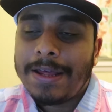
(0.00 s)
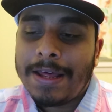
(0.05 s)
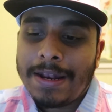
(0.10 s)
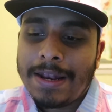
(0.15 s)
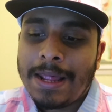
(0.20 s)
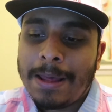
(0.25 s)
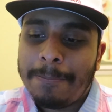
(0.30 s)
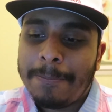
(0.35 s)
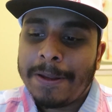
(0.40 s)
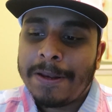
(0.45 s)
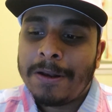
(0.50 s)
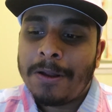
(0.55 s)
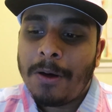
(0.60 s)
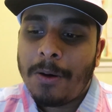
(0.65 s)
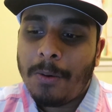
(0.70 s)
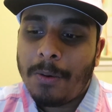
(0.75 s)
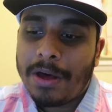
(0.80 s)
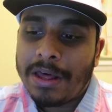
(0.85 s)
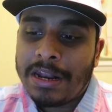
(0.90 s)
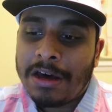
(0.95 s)
then let me
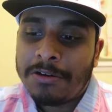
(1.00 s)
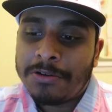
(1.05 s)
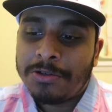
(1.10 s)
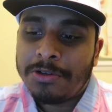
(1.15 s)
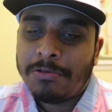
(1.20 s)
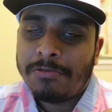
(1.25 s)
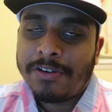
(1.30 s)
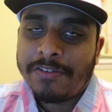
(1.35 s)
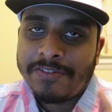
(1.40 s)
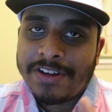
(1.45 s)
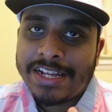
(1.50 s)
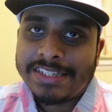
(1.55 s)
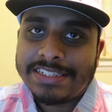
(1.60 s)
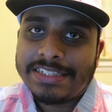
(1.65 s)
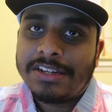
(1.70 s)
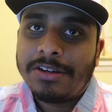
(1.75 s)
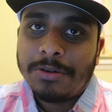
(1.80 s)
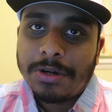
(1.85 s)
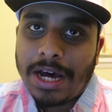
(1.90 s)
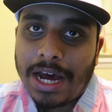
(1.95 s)
know and I'll do it with
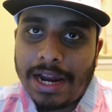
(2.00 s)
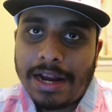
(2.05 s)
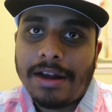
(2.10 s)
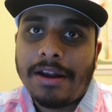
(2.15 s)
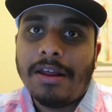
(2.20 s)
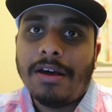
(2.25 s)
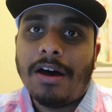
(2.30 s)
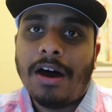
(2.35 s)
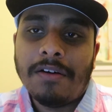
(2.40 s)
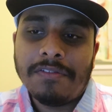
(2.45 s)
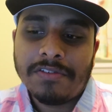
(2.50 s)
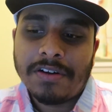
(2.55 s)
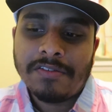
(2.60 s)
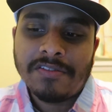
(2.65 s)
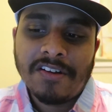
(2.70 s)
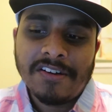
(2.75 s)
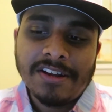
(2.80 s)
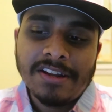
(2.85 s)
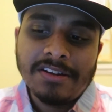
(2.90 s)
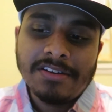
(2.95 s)
1909 after I've
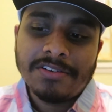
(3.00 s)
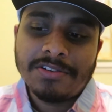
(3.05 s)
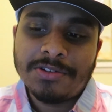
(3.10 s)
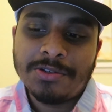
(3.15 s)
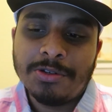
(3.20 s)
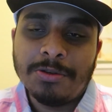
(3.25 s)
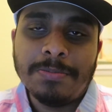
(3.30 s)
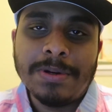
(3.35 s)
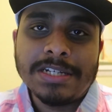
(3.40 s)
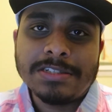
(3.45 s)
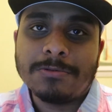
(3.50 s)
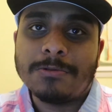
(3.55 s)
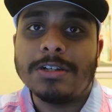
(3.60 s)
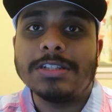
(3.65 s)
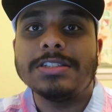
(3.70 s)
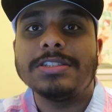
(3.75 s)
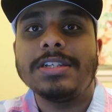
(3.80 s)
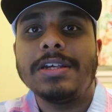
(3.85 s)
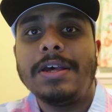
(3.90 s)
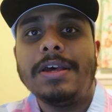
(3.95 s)
done the two best
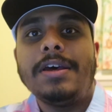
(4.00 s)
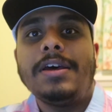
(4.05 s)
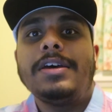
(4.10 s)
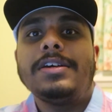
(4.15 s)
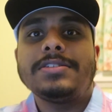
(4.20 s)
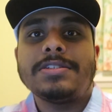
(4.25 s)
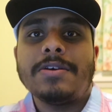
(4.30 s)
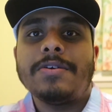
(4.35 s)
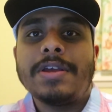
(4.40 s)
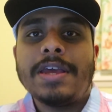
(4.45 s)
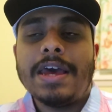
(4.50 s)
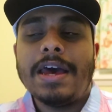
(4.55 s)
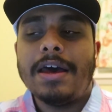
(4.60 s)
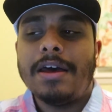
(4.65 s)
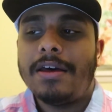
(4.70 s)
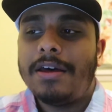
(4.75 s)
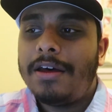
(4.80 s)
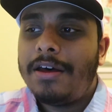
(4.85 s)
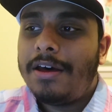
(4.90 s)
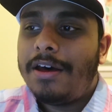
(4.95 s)
ones. So
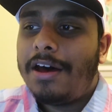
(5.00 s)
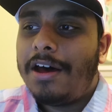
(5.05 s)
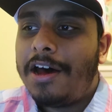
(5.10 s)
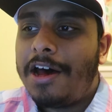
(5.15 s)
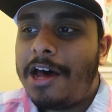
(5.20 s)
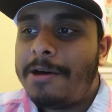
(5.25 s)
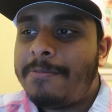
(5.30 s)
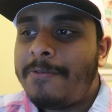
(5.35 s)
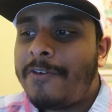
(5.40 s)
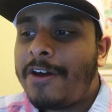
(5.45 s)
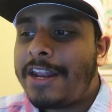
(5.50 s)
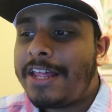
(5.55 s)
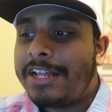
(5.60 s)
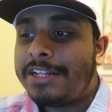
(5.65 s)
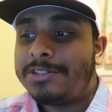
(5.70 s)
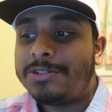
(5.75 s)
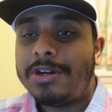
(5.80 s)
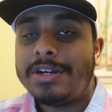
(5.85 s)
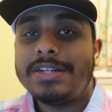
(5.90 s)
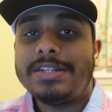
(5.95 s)
yeah, I'm really
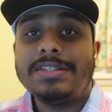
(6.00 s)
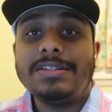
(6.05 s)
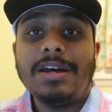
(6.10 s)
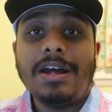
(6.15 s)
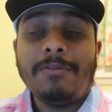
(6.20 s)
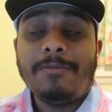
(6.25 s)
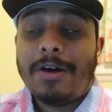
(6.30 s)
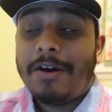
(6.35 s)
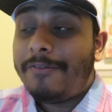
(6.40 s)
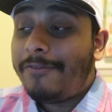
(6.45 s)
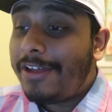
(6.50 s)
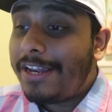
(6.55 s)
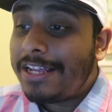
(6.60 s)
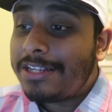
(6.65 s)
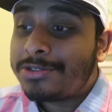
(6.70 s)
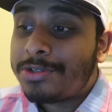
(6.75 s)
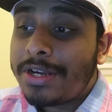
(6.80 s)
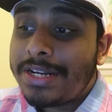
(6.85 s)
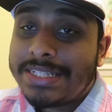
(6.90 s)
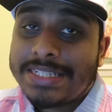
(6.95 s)
enjoying this
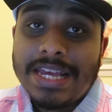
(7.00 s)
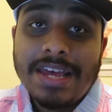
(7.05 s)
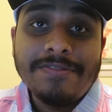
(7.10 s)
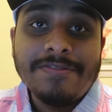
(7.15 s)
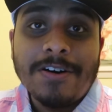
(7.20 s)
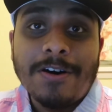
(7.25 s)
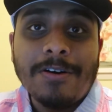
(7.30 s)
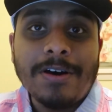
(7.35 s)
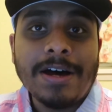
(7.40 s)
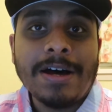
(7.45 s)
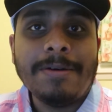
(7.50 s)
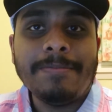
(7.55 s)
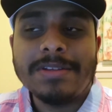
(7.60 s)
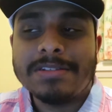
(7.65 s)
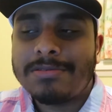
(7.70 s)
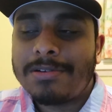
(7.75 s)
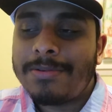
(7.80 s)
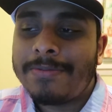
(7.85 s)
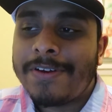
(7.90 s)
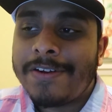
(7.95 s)
AFL.
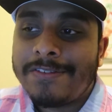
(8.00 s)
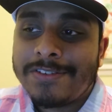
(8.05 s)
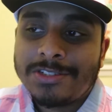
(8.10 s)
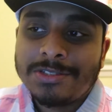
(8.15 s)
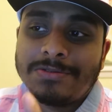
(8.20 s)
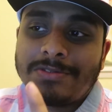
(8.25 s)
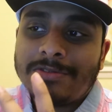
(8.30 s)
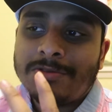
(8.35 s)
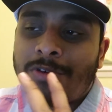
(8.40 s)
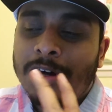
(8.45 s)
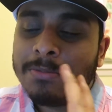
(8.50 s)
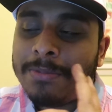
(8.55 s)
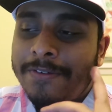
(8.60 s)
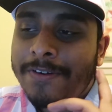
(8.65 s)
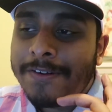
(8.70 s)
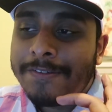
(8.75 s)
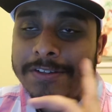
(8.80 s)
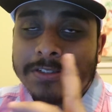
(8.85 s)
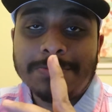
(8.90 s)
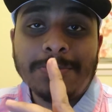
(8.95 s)
It's one of my
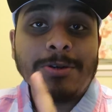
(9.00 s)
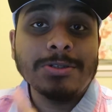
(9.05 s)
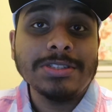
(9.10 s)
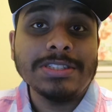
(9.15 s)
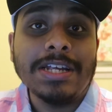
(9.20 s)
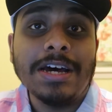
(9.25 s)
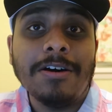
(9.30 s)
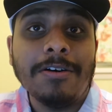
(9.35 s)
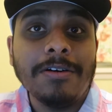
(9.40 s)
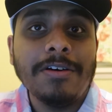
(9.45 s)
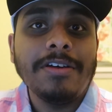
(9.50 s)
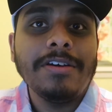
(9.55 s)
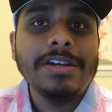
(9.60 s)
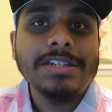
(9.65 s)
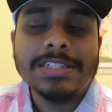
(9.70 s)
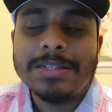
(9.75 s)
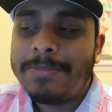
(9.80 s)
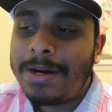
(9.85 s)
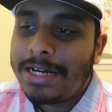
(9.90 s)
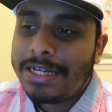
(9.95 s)
favorite sports now.
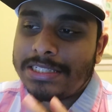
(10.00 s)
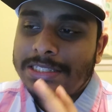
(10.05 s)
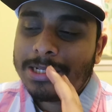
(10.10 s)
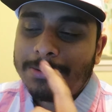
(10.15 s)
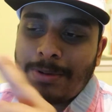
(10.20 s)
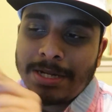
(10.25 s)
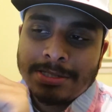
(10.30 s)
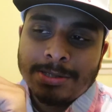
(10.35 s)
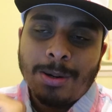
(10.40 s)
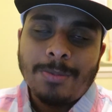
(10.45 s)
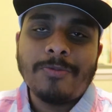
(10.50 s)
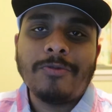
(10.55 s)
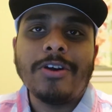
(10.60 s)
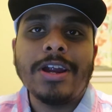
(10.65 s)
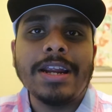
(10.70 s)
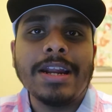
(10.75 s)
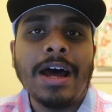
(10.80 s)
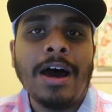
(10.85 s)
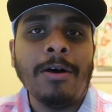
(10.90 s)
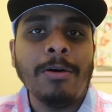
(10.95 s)
It's in my top
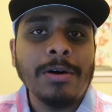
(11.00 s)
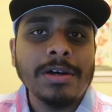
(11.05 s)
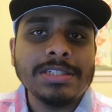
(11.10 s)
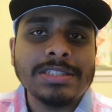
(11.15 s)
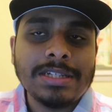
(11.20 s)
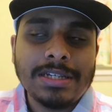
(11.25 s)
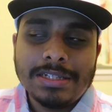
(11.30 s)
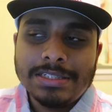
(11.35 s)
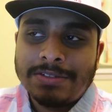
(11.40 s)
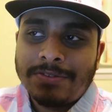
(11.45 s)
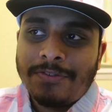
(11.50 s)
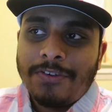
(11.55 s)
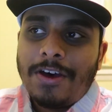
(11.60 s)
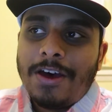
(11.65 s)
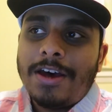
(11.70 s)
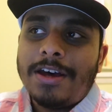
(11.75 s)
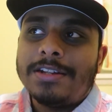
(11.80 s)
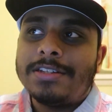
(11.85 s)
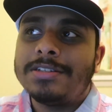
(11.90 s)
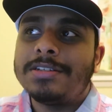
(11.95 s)
three now. It's
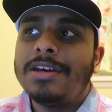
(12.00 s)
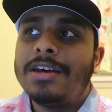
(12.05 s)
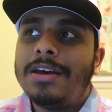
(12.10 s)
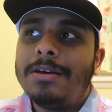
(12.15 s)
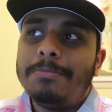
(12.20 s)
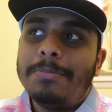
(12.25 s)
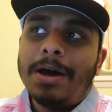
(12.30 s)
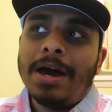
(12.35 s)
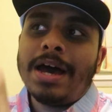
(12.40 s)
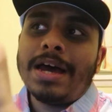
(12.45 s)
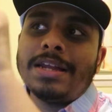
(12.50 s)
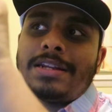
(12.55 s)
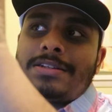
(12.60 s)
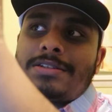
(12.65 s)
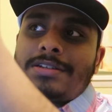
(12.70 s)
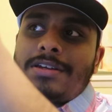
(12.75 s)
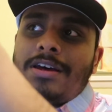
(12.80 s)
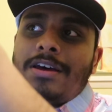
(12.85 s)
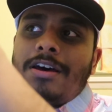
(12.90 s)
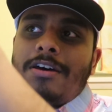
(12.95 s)
third behind
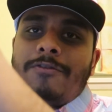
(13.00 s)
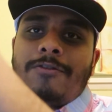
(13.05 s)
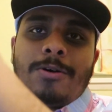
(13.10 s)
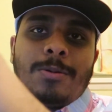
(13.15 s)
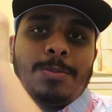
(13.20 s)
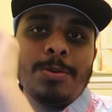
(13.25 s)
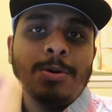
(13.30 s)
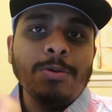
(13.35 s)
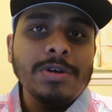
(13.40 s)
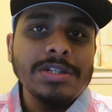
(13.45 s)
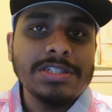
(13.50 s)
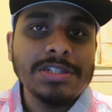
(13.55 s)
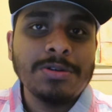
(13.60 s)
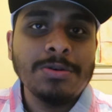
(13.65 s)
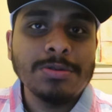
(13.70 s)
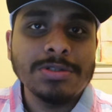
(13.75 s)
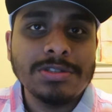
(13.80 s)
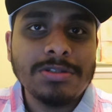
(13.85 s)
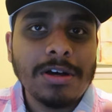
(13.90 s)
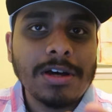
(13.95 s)
football, which you
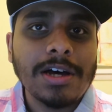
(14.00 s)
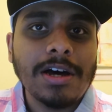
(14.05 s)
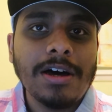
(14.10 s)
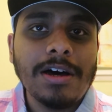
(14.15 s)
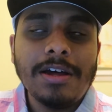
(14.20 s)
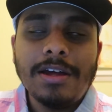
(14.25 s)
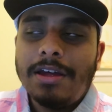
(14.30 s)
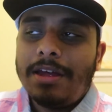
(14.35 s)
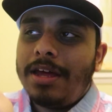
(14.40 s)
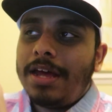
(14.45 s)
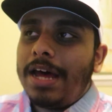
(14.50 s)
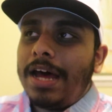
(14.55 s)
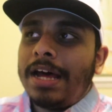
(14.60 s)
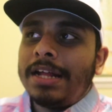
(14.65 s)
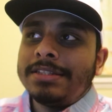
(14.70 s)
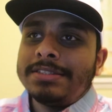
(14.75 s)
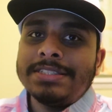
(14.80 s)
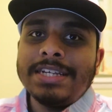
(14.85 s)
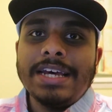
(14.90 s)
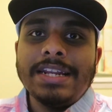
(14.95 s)
call soccer,
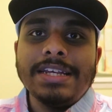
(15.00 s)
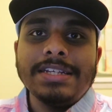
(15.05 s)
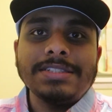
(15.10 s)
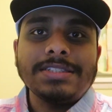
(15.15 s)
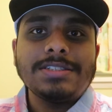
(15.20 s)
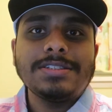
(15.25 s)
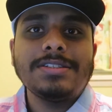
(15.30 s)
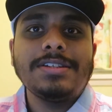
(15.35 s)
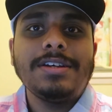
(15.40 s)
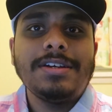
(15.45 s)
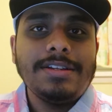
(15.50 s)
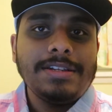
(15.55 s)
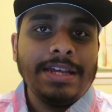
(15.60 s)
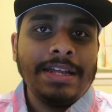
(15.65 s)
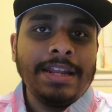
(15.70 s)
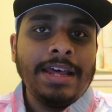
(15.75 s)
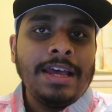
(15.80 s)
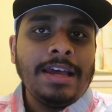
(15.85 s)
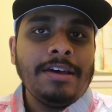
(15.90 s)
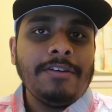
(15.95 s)
and tennis,
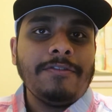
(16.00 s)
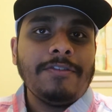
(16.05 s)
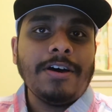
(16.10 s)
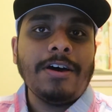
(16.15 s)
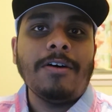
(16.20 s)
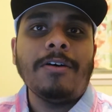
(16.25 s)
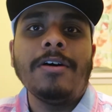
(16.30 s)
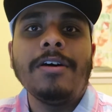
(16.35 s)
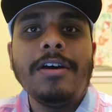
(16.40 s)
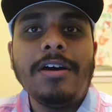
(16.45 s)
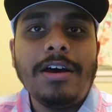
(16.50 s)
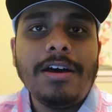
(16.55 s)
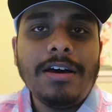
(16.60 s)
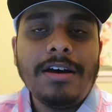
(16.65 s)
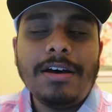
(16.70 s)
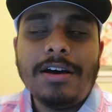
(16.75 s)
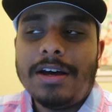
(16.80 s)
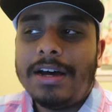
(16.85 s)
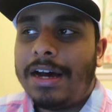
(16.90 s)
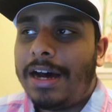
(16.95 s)
then AFL.
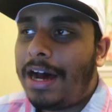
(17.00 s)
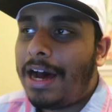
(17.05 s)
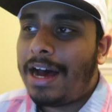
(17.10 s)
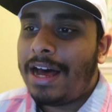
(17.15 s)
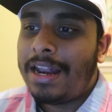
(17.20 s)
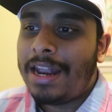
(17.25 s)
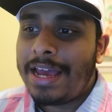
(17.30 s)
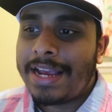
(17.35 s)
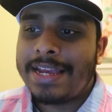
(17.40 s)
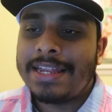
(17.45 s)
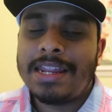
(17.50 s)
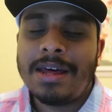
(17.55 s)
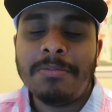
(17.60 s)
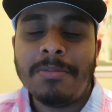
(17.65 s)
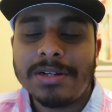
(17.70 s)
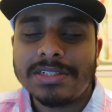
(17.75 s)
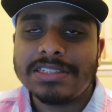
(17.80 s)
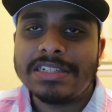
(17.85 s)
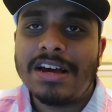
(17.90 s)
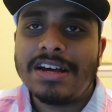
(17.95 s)
I like it that
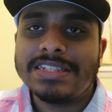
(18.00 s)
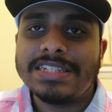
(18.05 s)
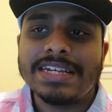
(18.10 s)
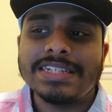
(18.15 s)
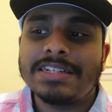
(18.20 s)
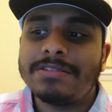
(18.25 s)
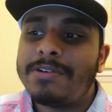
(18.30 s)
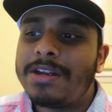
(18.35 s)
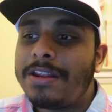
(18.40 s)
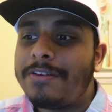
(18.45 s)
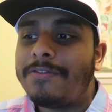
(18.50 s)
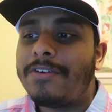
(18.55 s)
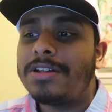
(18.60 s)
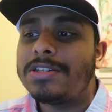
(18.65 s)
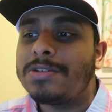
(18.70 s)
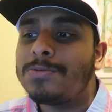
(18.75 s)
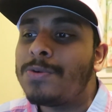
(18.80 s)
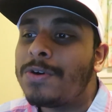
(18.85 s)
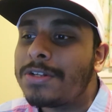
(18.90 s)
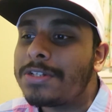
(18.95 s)
much now. It's actually really
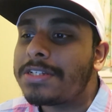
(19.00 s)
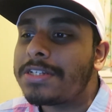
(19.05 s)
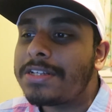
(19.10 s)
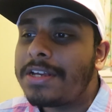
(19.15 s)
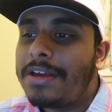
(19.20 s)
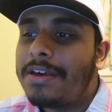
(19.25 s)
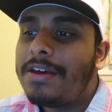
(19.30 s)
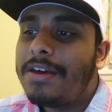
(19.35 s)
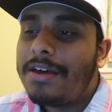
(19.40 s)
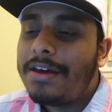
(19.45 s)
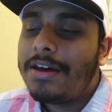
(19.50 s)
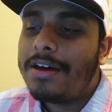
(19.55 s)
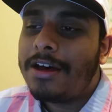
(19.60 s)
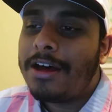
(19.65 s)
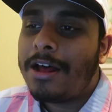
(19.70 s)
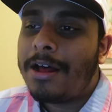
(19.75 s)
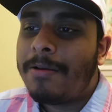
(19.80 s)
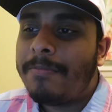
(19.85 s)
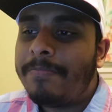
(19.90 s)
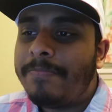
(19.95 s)
fun to watch.
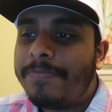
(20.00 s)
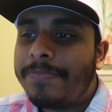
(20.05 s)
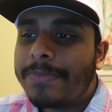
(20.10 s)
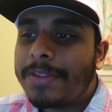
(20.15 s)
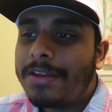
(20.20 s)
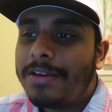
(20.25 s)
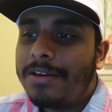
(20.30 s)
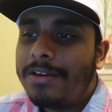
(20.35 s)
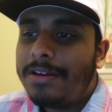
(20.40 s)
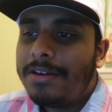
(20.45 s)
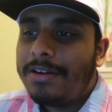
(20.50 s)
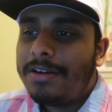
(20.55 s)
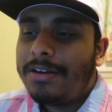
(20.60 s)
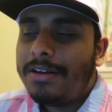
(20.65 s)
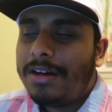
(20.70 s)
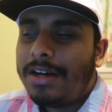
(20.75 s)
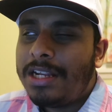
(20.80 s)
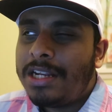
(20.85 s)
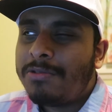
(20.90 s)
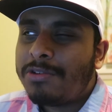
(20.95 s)

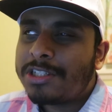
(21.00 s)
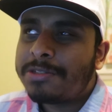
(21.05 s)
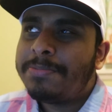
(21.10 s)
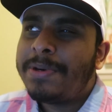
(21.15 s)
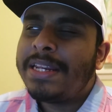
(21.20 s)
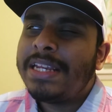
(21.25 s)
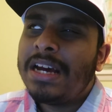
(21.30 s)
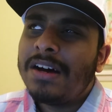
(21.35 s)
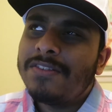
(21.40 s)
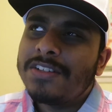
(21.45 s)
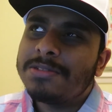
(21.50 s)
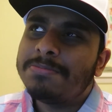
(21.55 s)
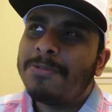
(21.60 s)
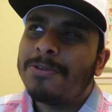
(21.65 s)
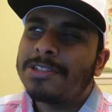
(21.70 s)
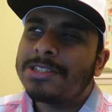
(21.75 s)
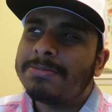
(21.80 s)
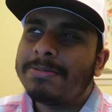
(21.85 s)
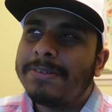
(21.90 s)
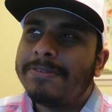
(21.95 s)
And I watch many other
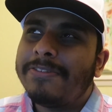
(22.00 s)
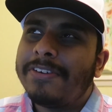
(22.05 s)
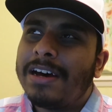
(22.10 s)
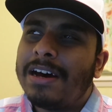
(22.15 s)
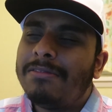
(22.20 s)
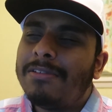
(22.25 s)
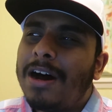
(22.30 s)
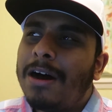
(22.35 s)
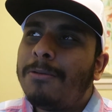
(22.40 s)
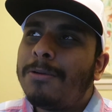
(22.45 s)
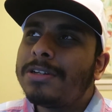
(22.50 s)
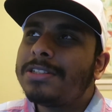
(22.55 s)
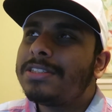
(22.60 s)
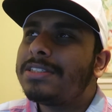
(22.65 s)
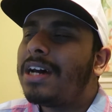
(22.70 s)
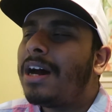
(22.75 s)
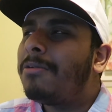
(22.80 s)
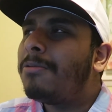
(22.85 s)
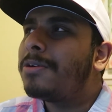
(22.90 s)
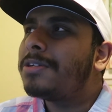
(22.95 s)
sports, to be fair. I watch
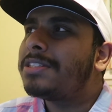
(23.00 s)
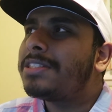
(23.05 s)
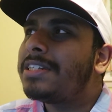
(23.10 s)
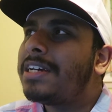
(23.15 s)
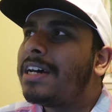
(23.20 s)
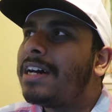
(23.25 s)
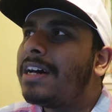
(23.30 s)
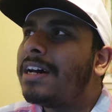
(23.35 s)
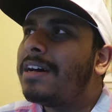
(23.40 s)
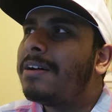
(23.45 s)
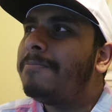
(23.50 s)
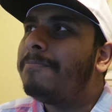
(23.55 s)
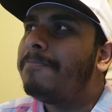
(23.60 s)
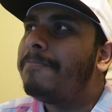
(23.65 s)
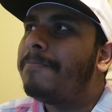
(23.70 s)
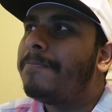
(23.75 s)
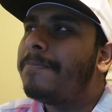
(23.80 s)
the